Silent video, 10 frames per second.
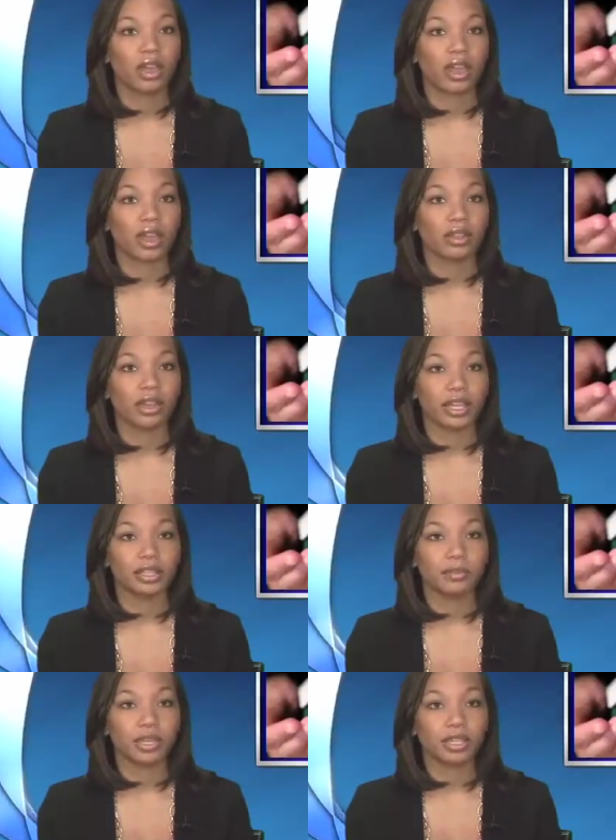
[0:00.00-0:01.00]
And the
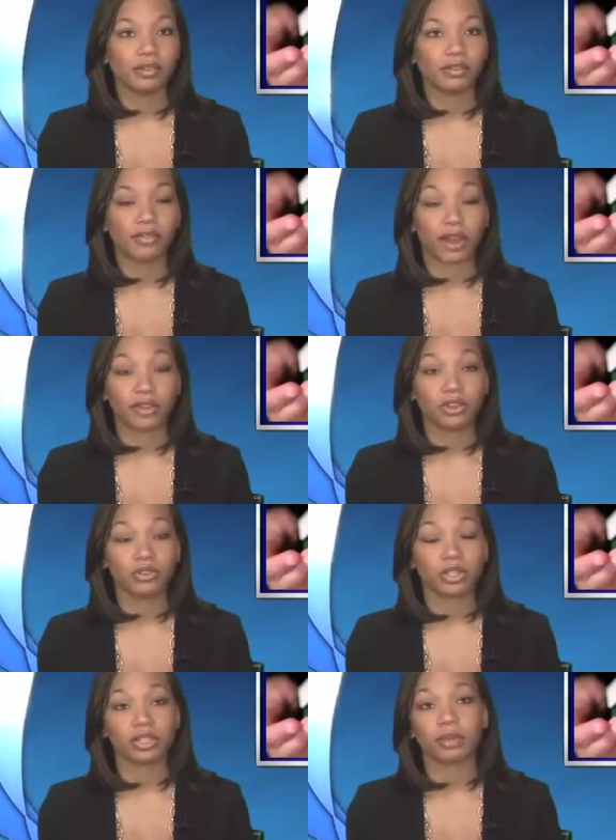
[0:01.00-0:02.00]
S&P
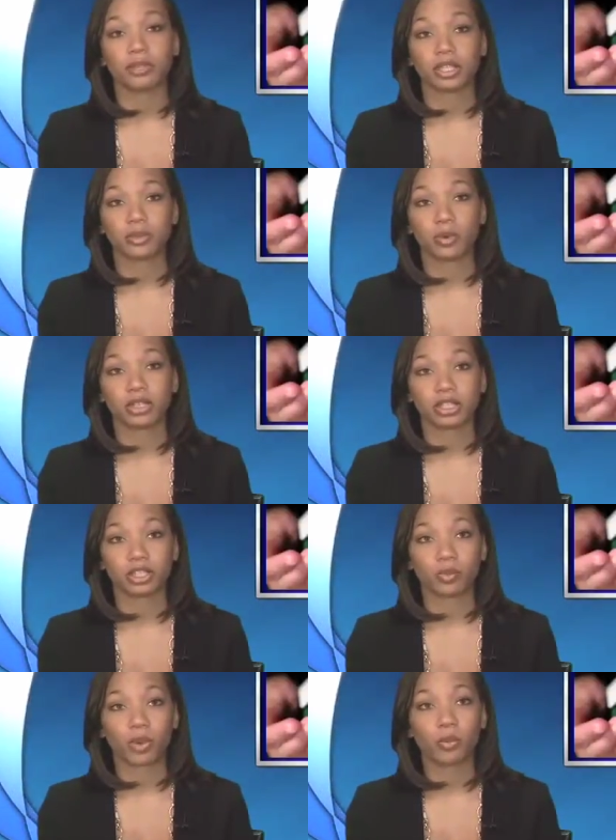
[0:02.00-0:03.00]
500 is up
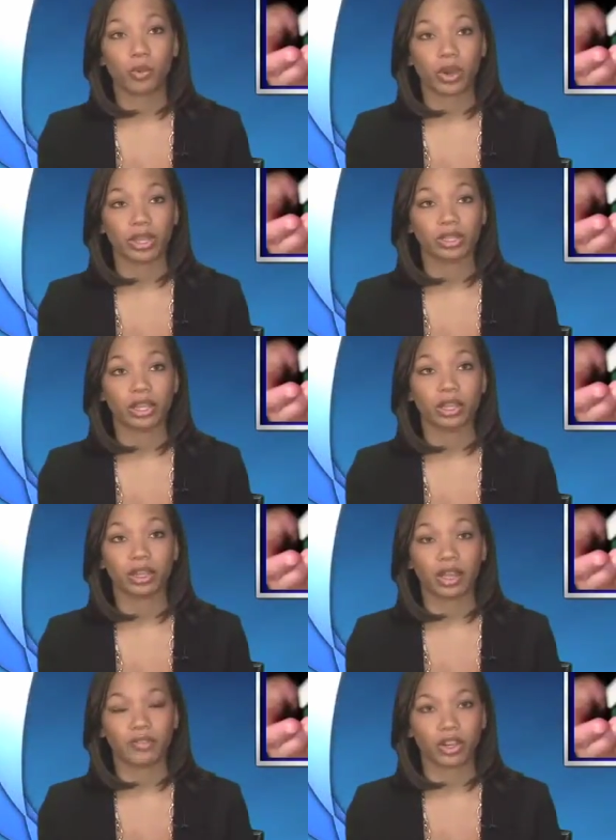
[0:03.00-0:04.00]
6.61 points at
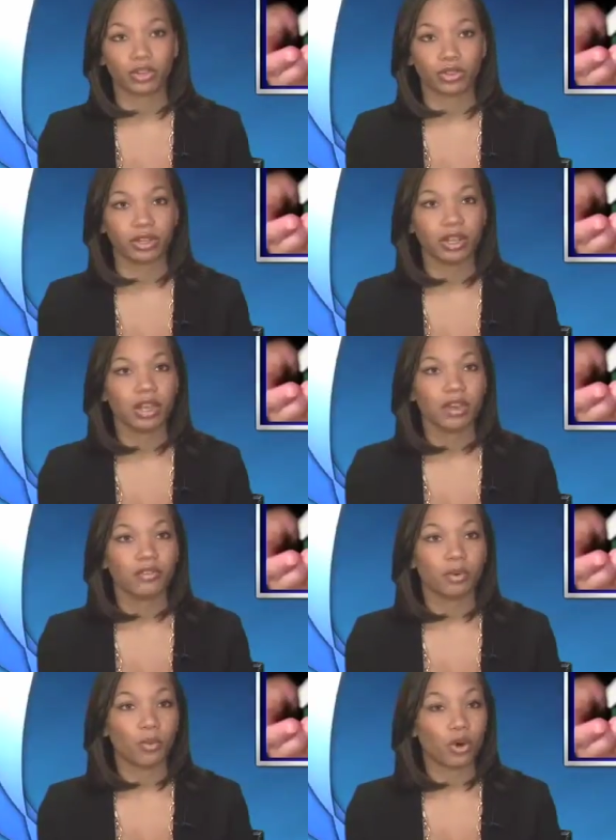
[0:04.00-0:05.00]
1,100.
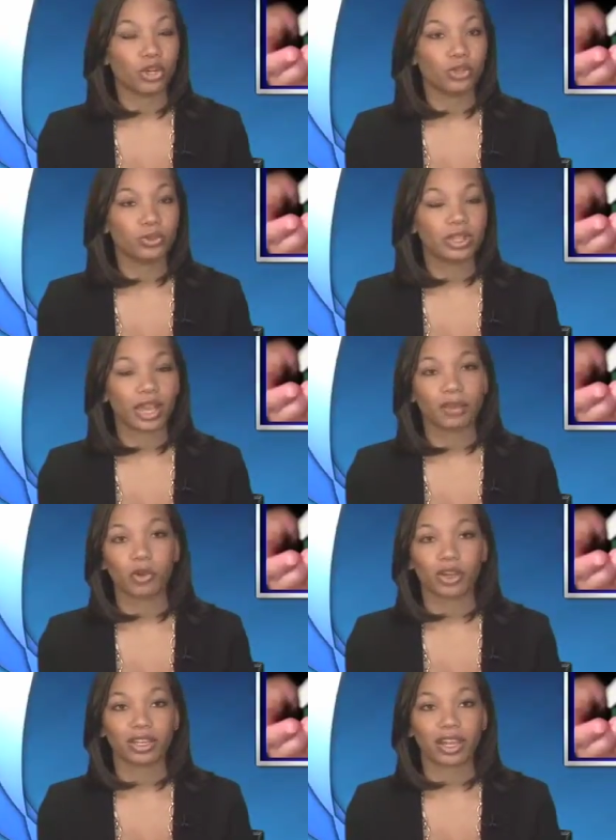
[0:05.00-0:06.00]
For more news
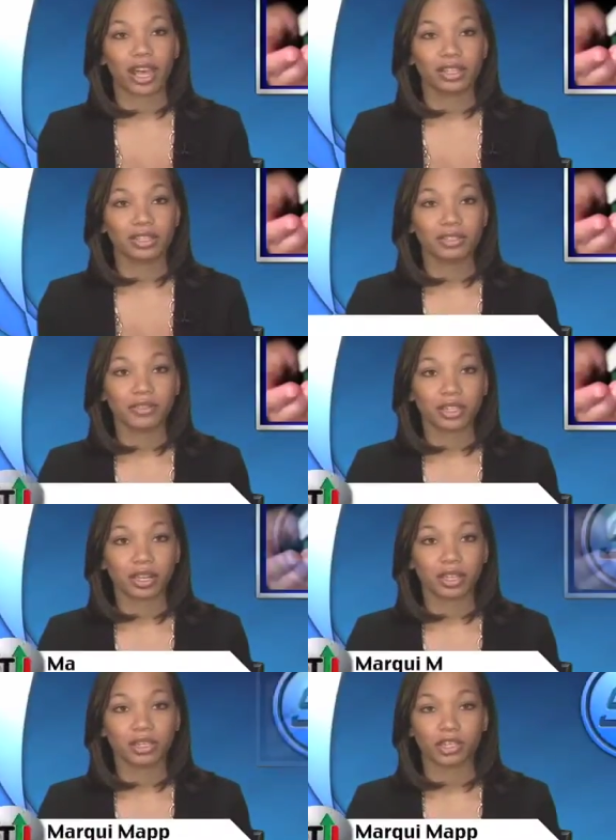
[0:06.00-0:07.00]
and market analysis,
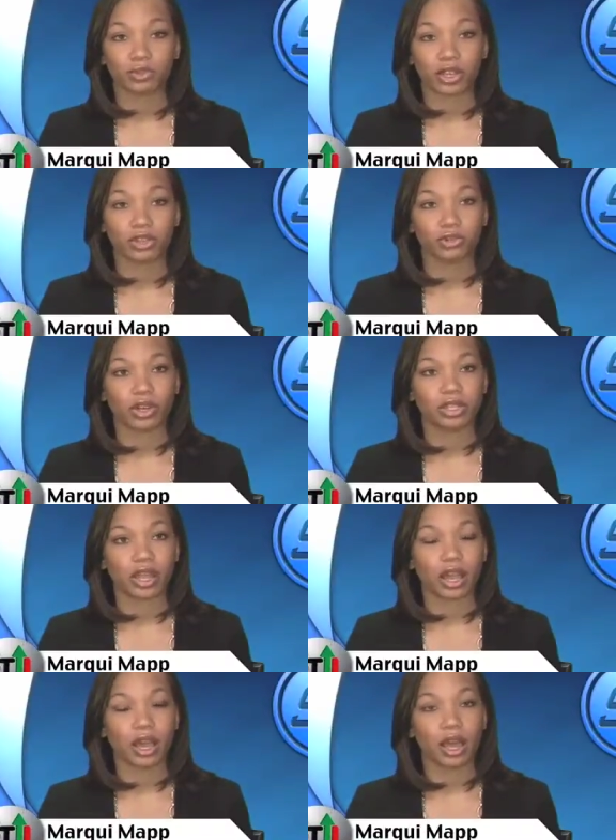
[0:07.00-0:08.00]
visit us at
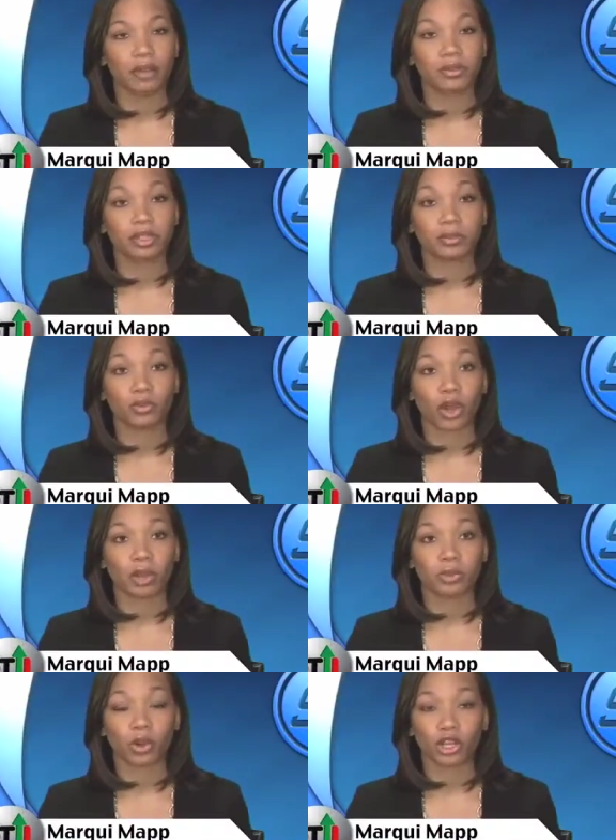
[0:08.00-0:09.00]
TradeTheTrend.com and
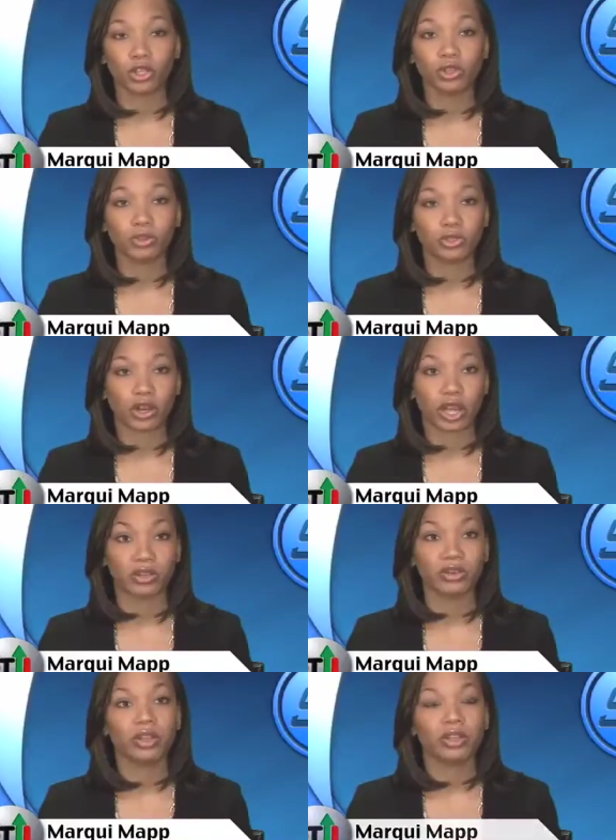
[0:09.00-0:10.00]
subscribe to our YouTube
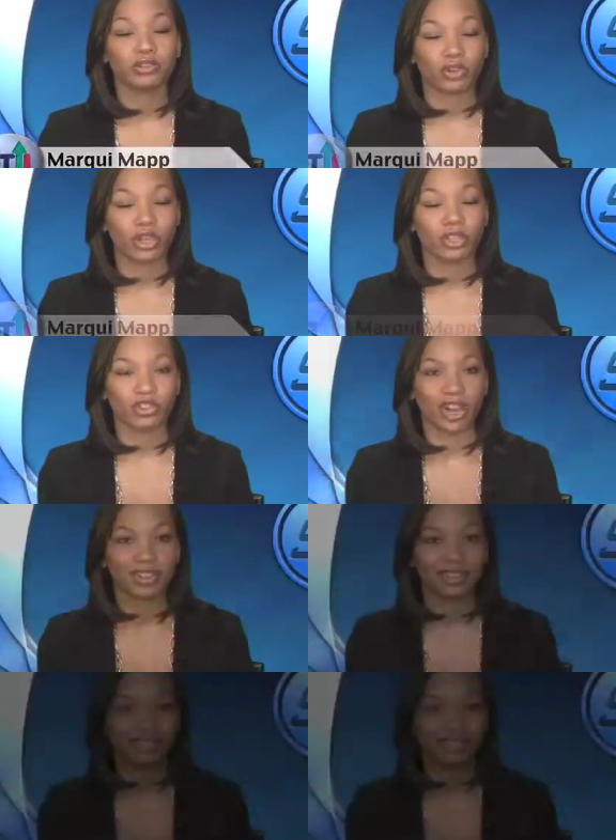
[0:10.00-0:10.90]
channel, Trade the Trend.